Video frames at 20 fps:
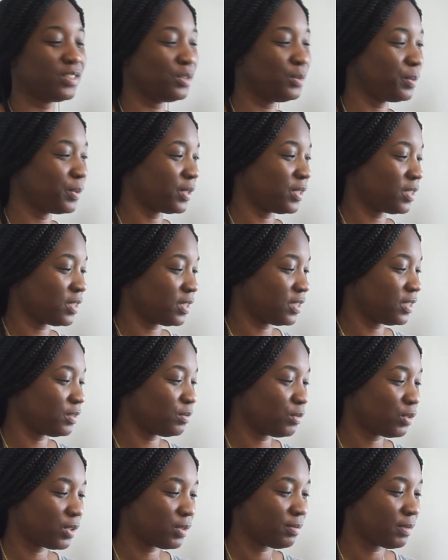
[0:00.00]
super early this
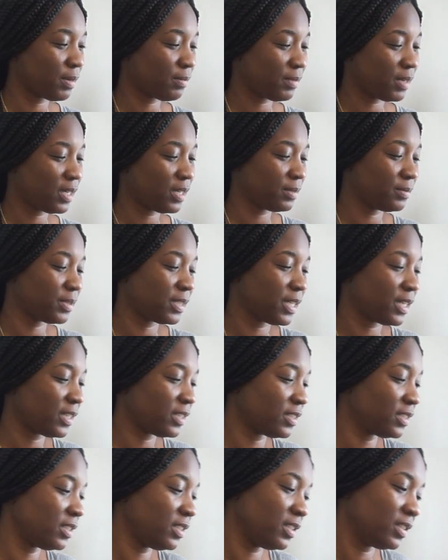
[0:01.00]
morning. My mom's
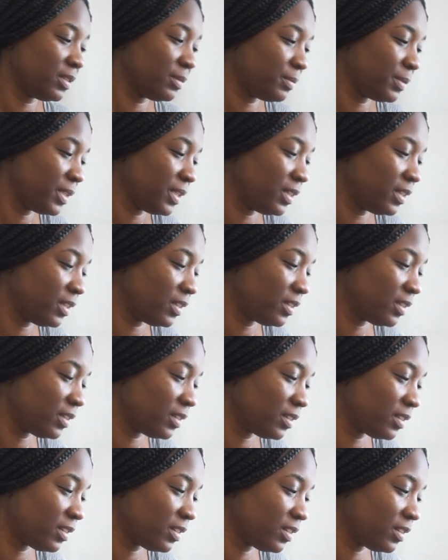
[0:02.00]
actually gonna be
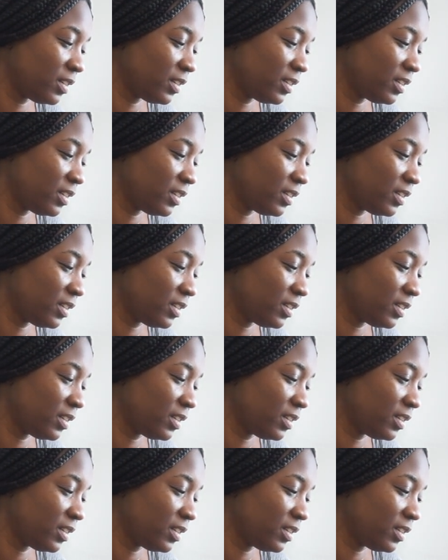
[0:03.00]
here